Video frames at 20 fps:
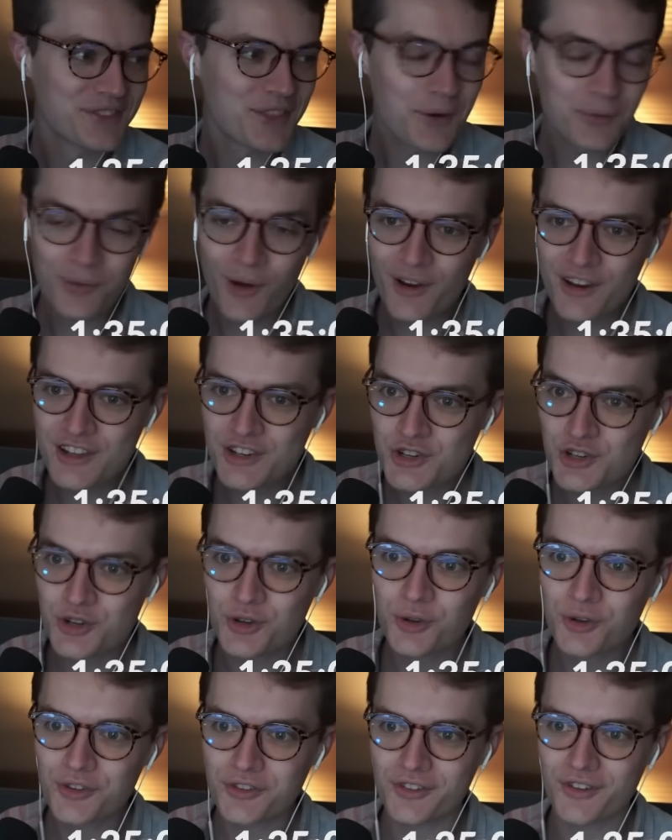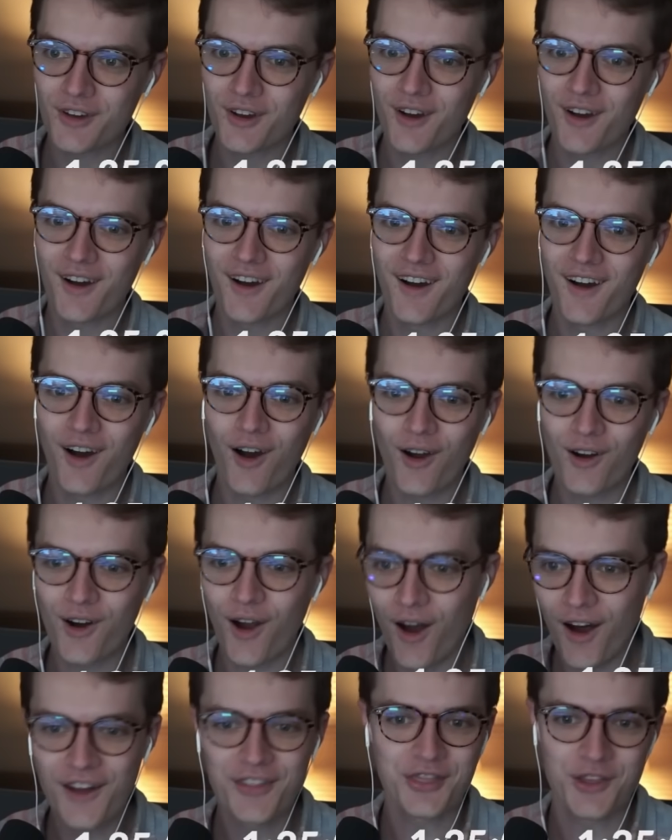The running shoes are
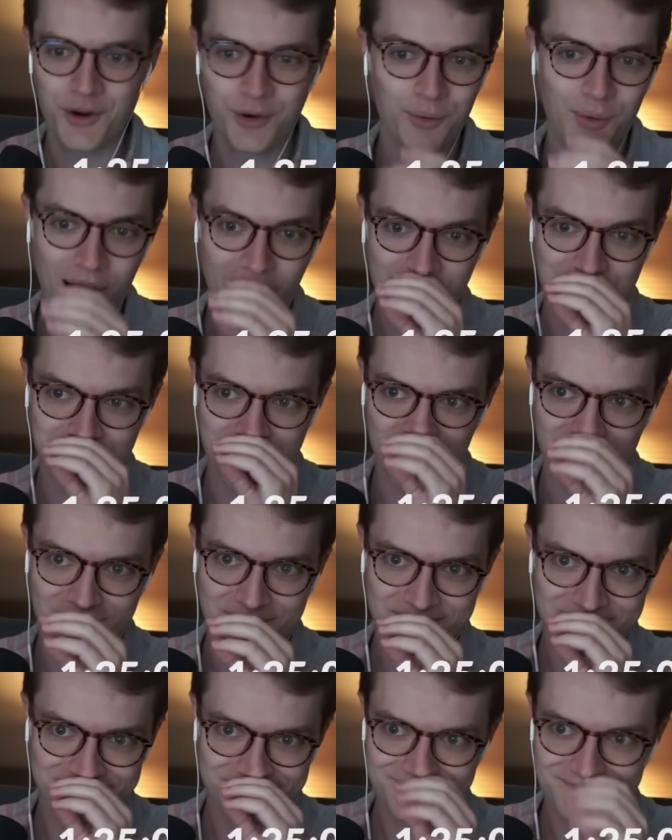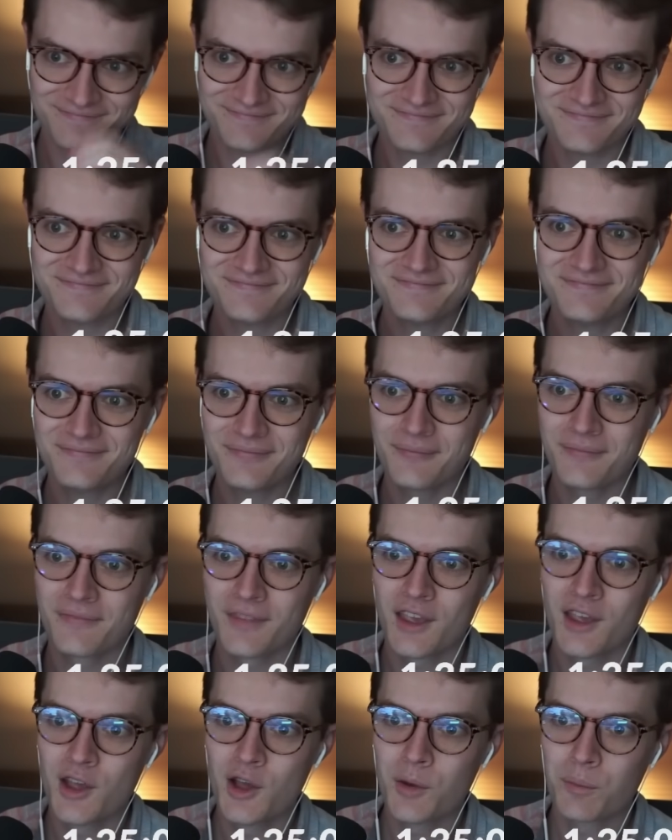on the horizon.
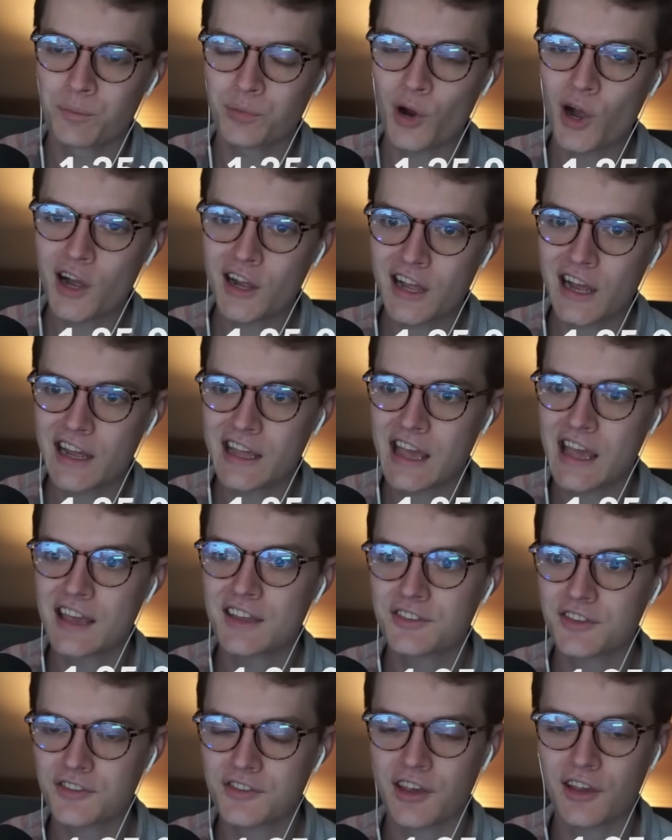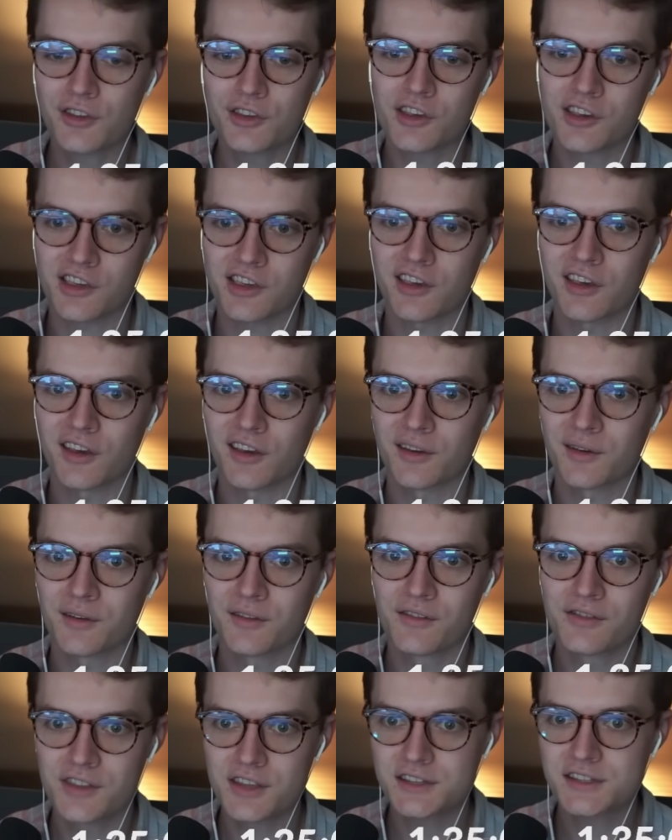Brock, I hate to tell you, King,
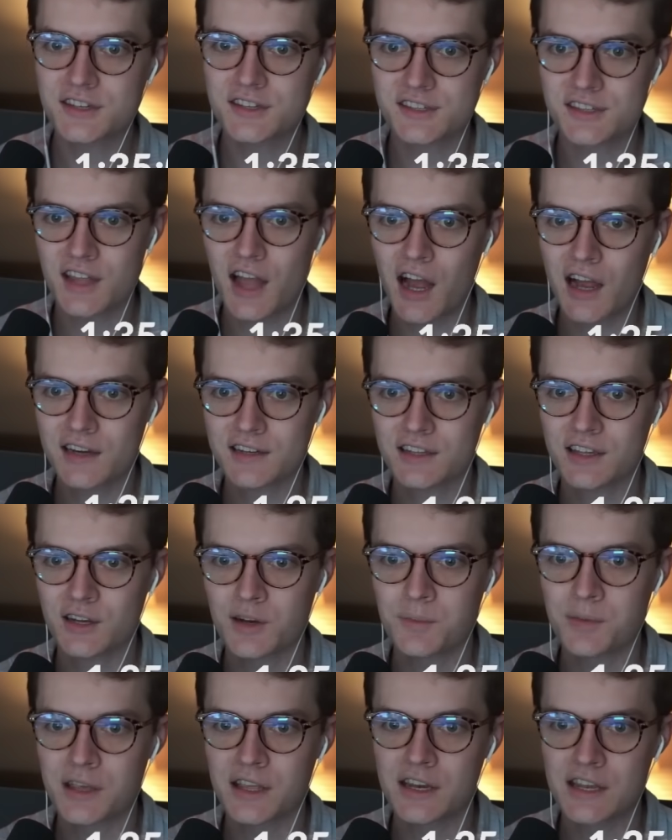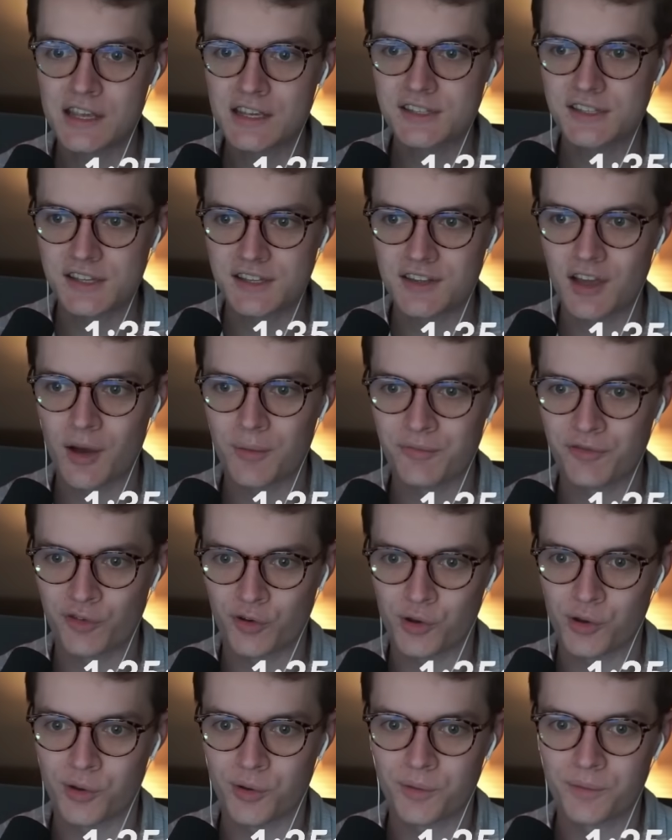this is not going to be an easy dub
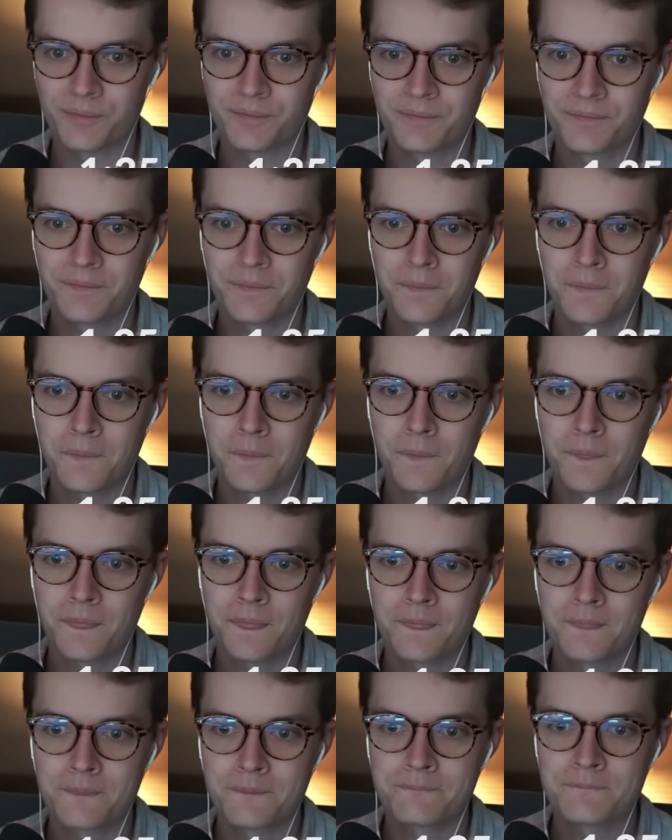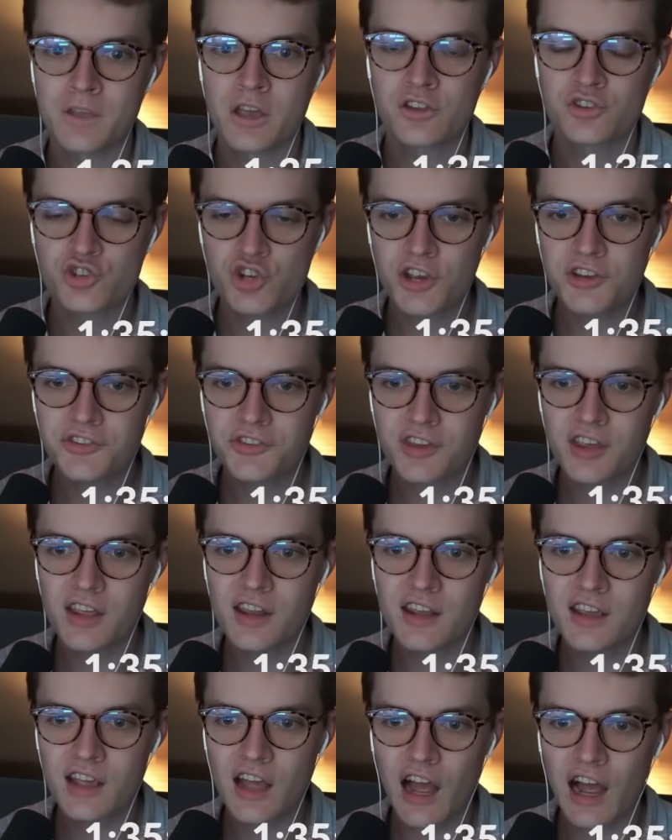for you. Just
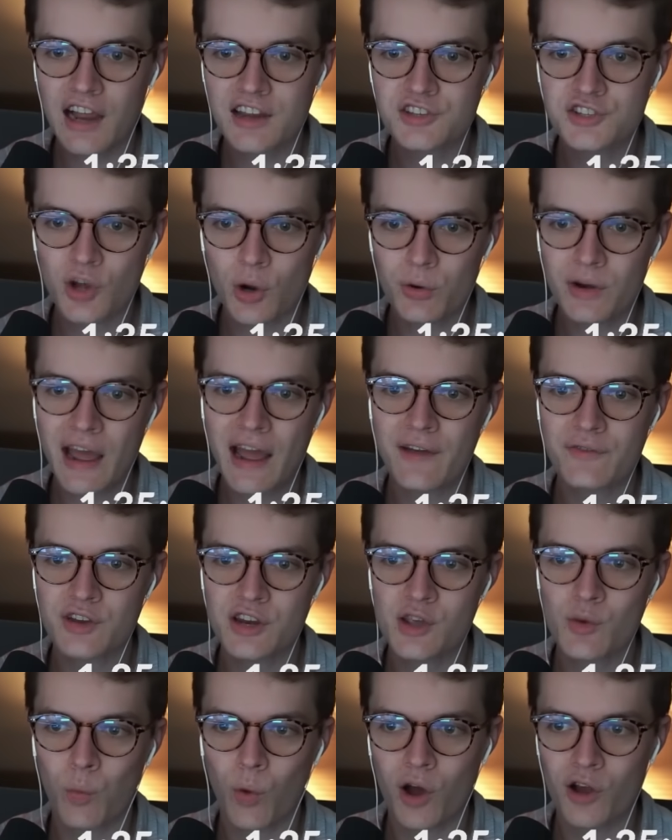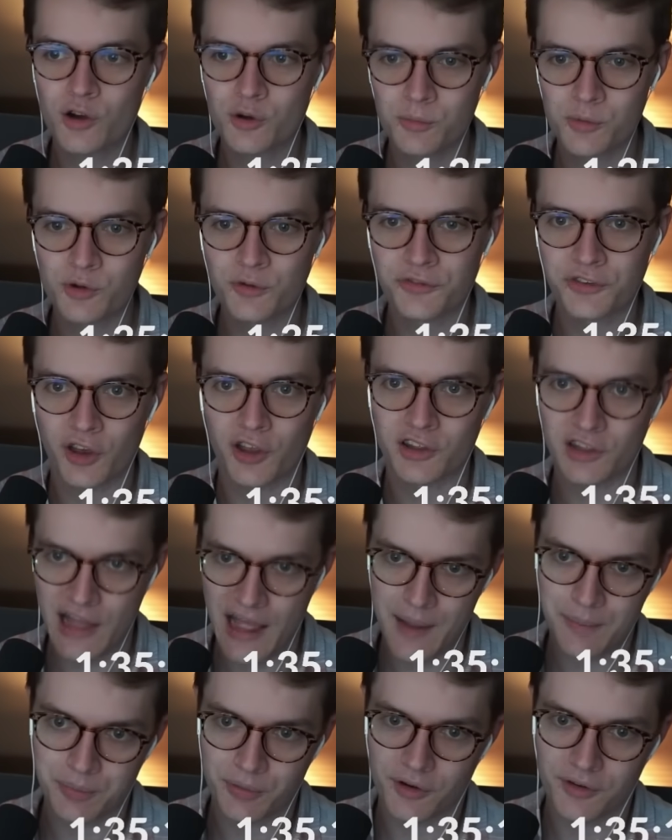kidding, I don't have any water moves on
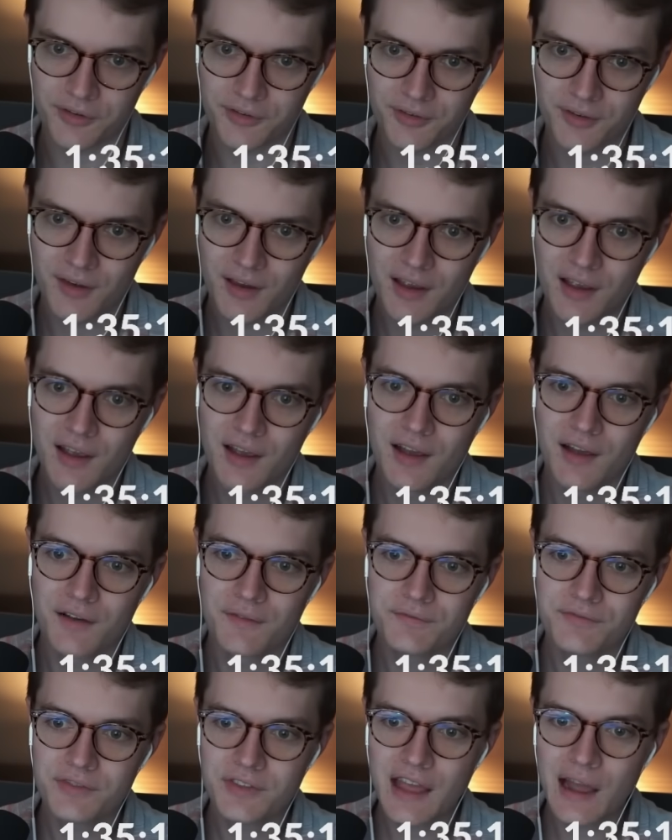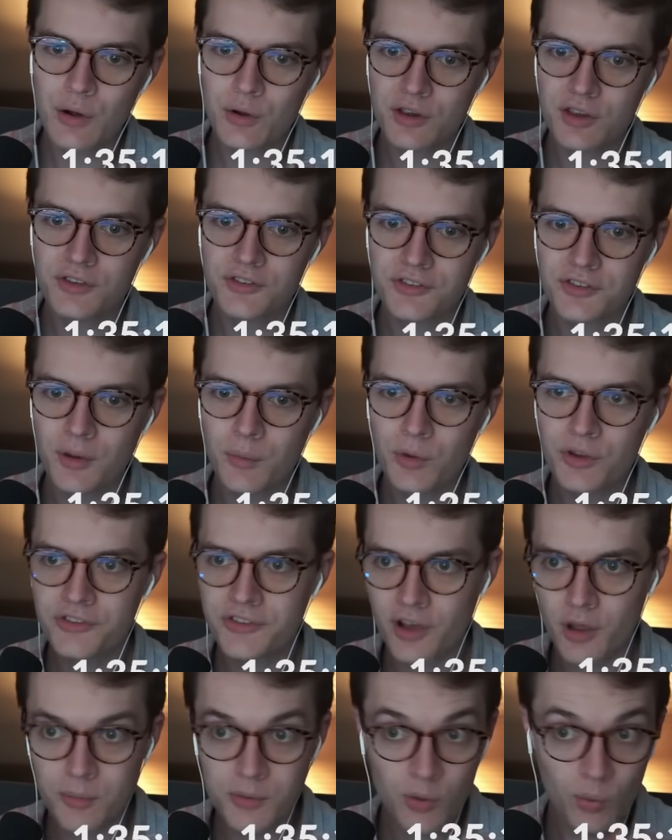Lapras. Now, can someone
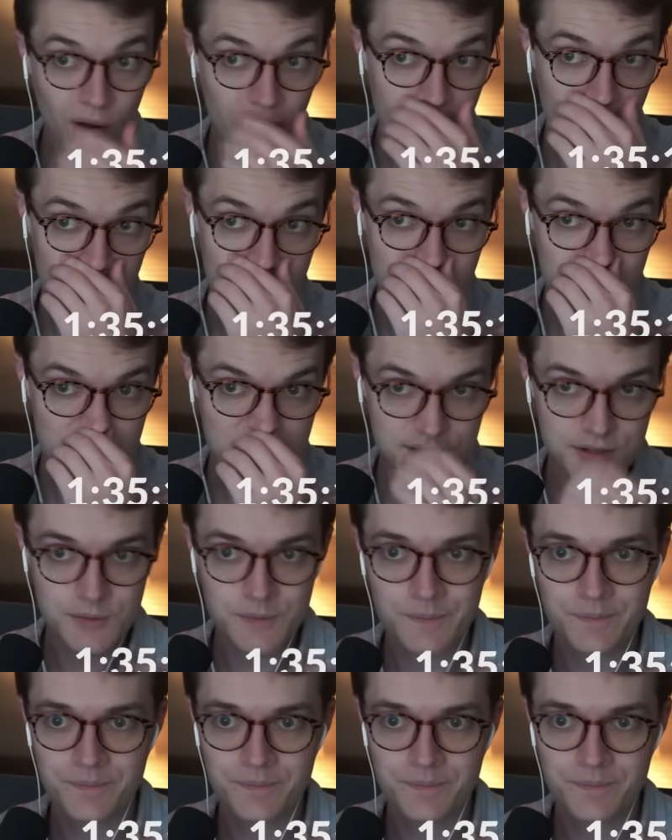tell me why that is?